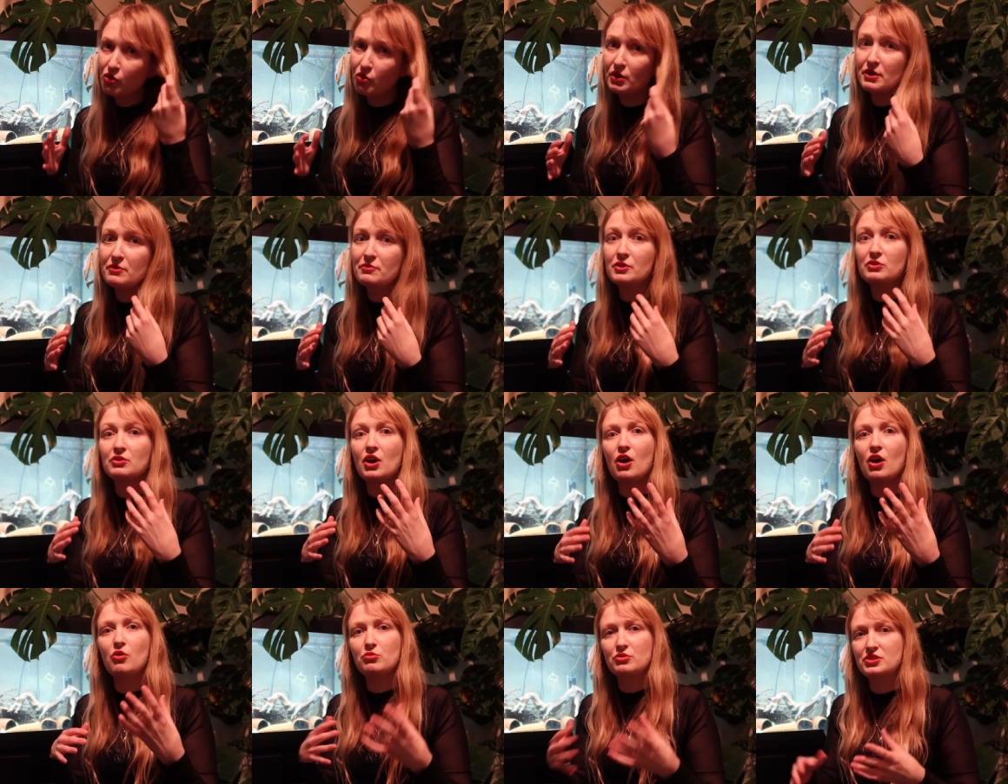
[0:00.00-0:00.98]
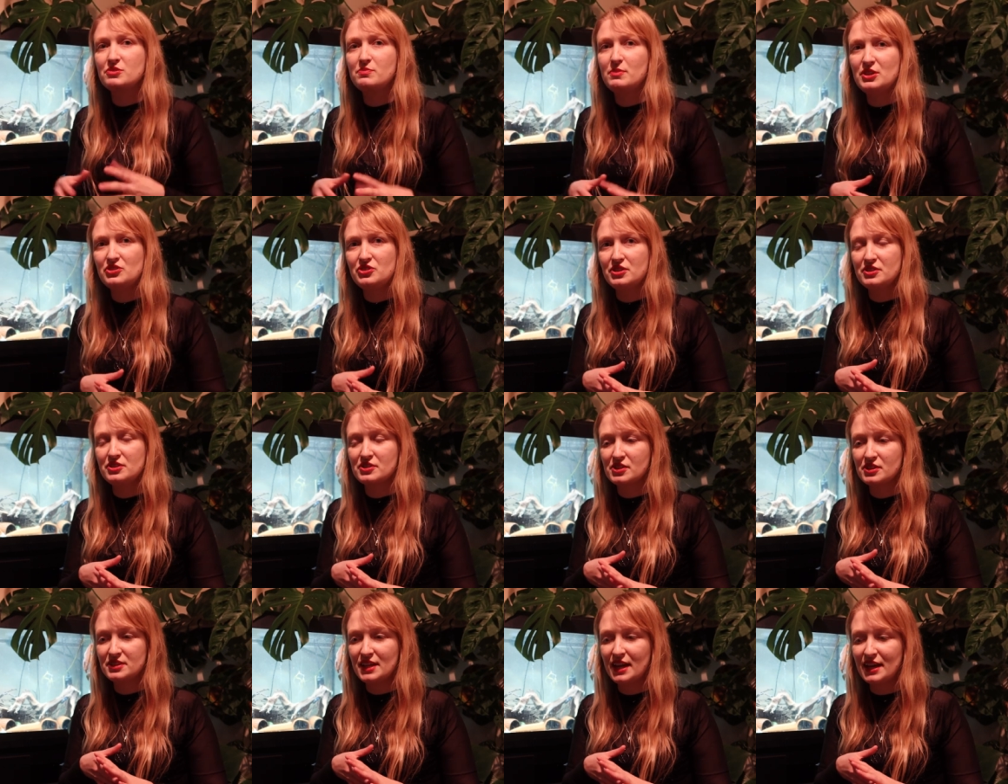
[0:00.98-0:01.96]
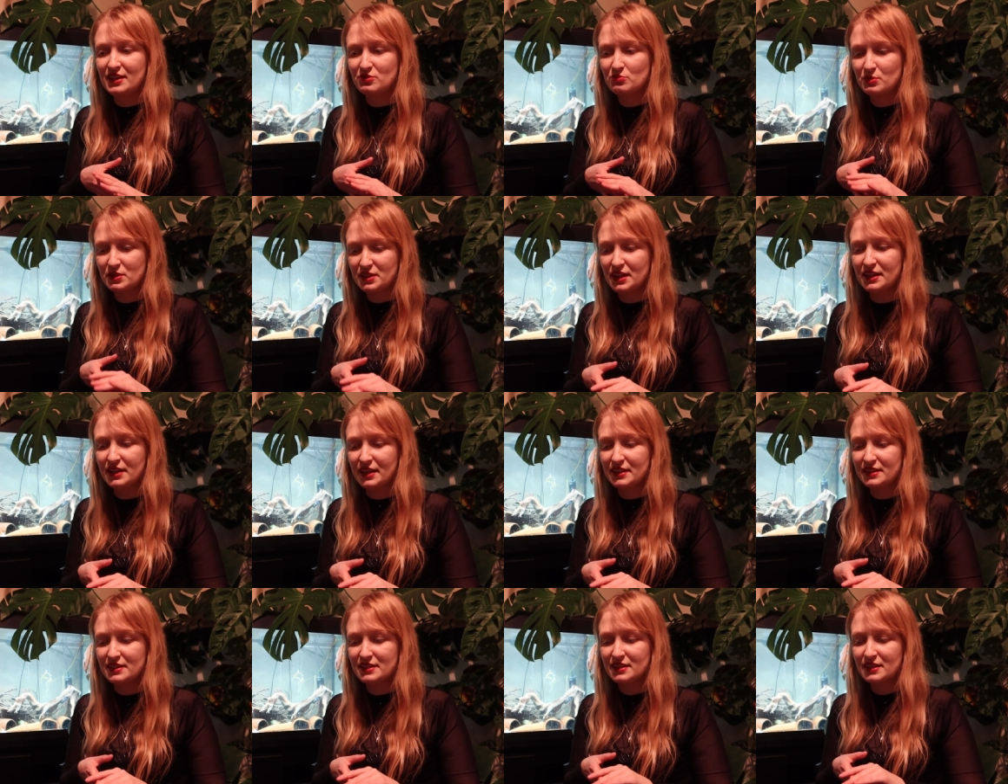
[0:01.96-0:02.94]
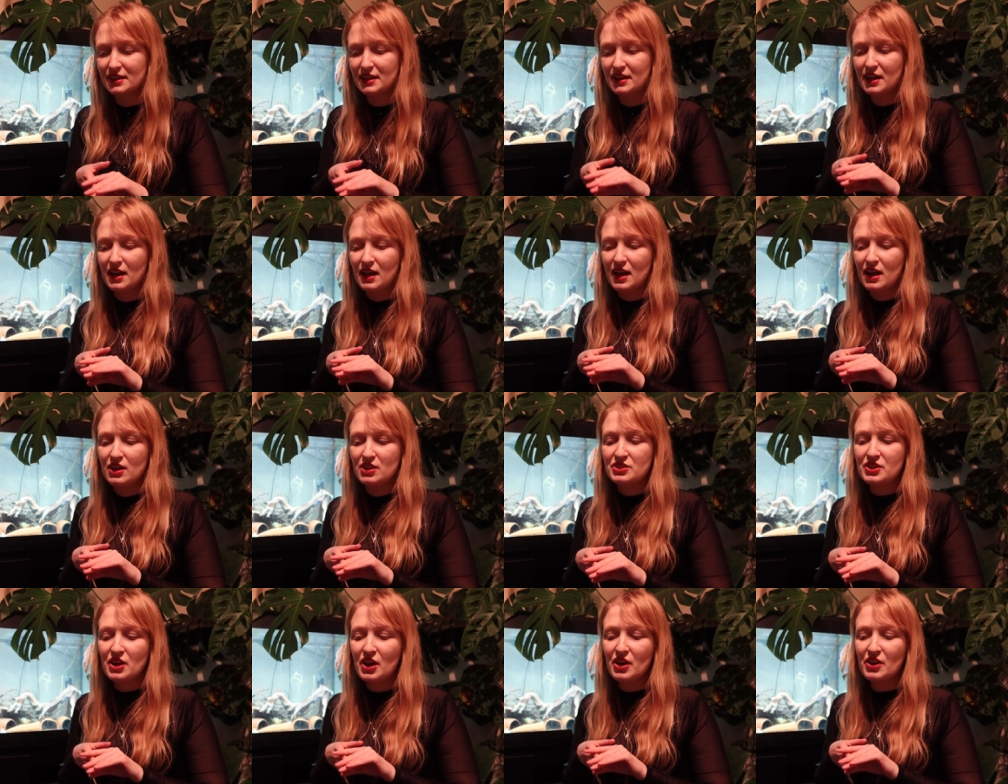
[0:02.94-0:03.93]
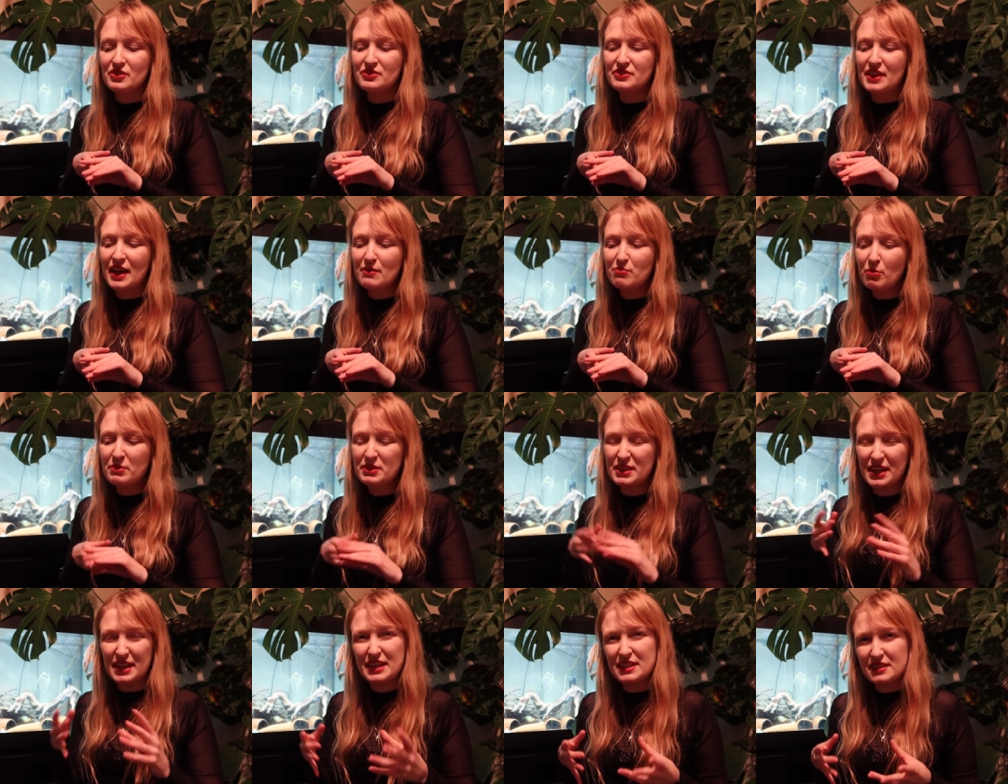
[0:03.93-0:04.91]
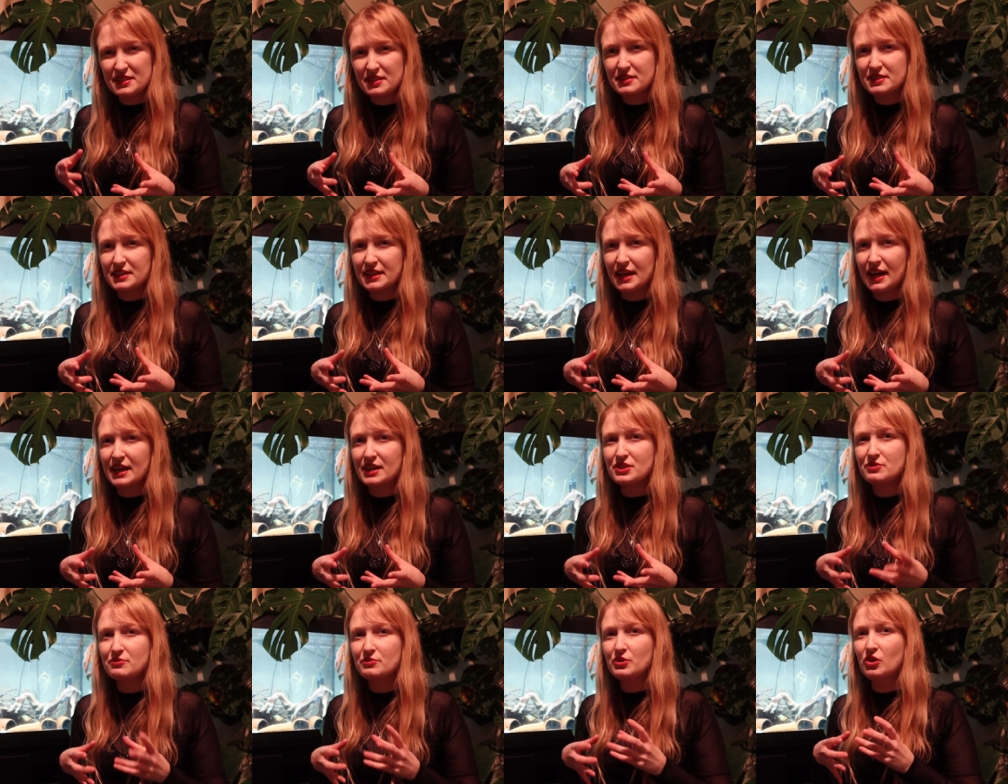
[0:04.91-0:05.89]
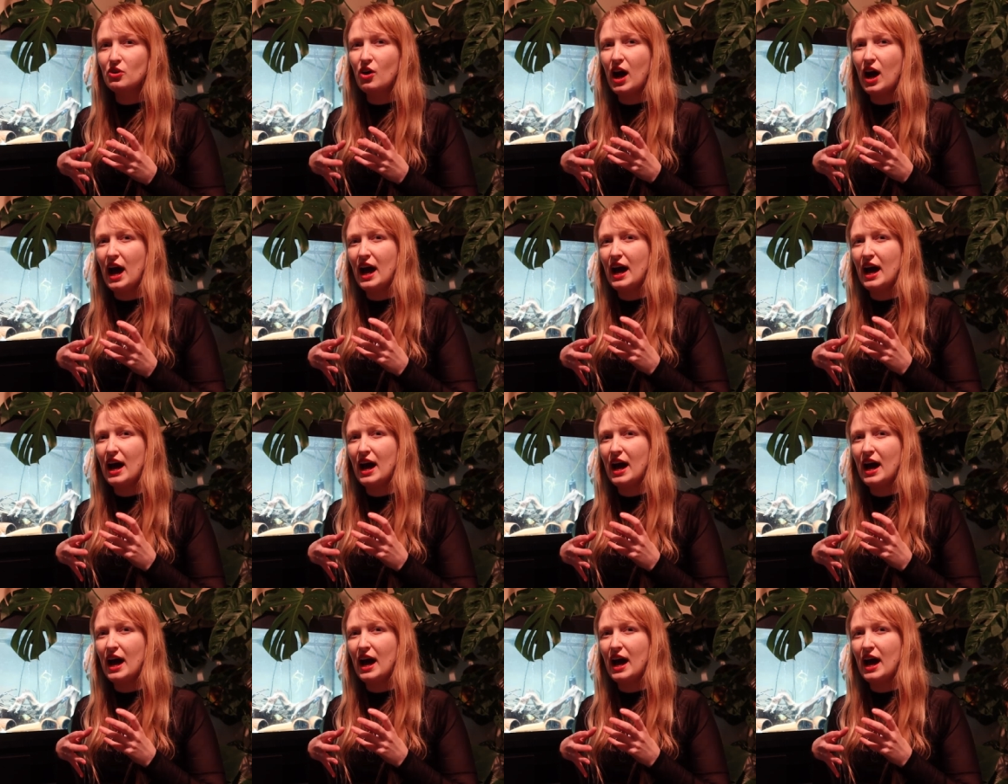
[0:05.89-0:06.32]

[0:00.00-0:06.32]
or even all the species contained within it. So they're probably the easiest to cater for